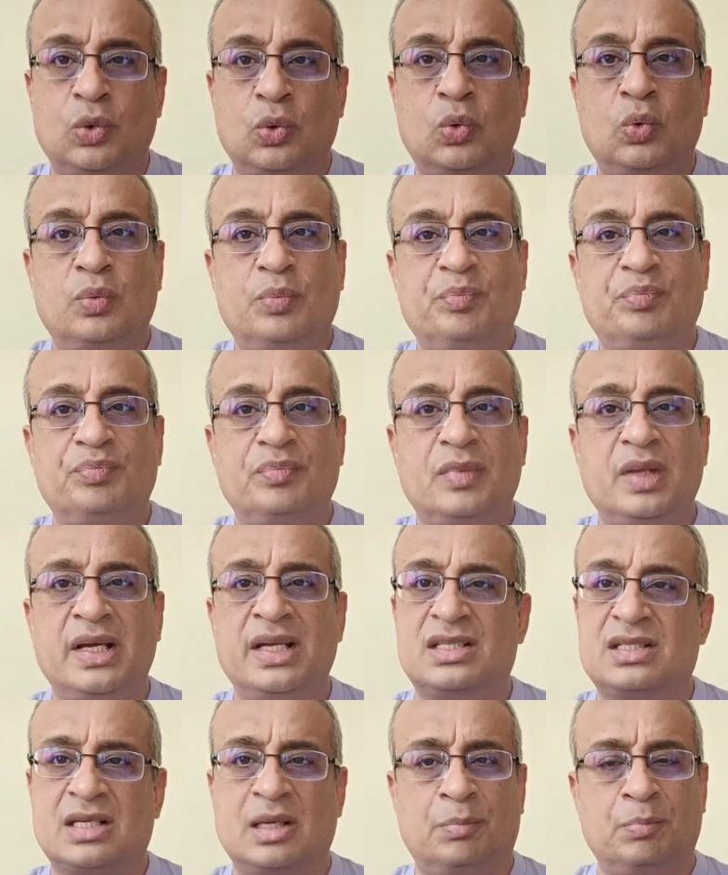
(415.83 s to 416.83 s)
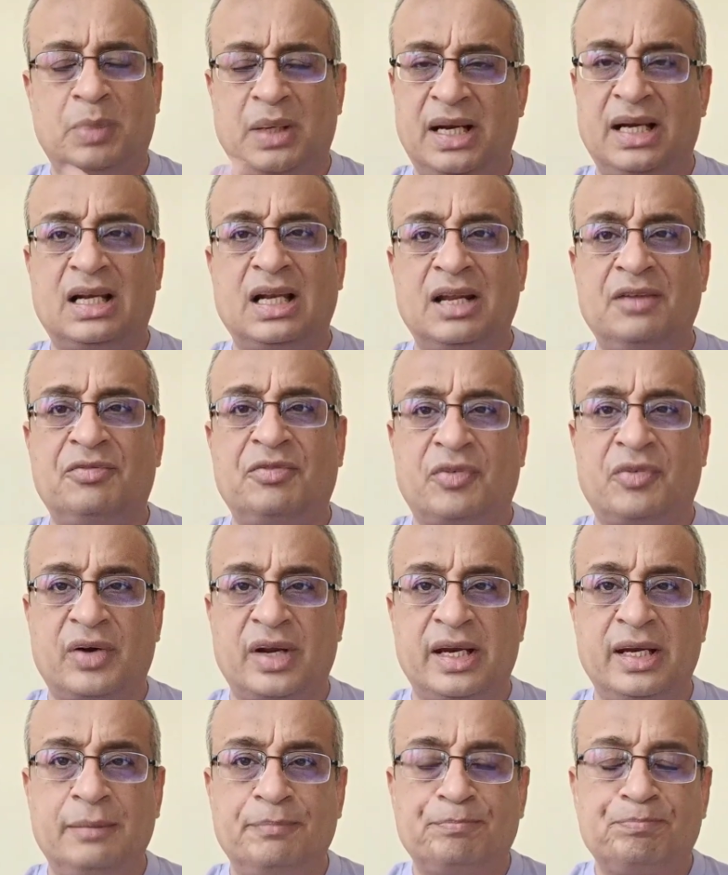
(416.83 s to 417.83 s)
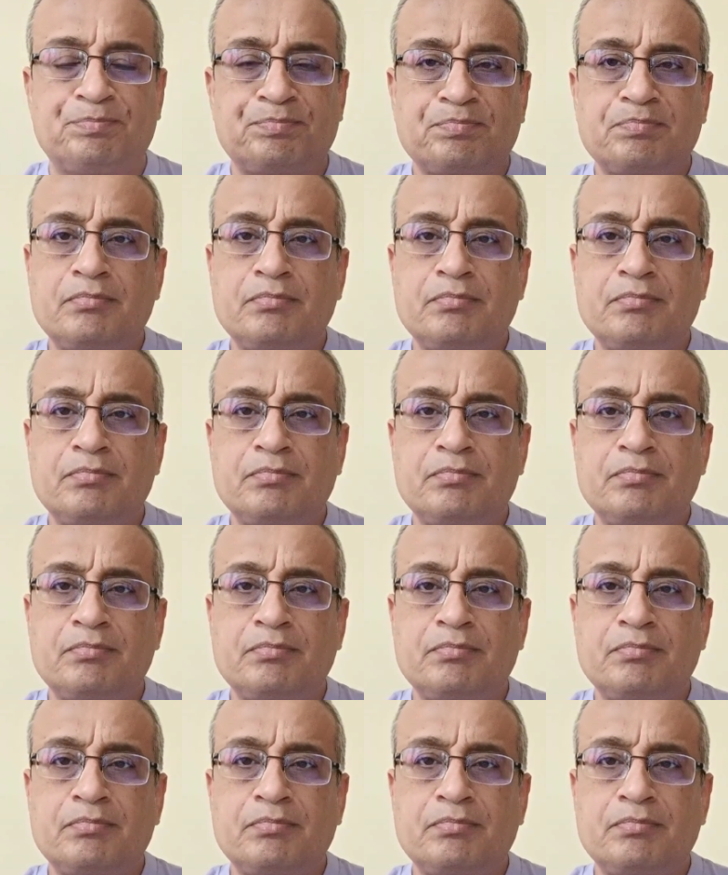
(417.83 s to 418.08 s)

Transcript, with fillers: to, it's completely free.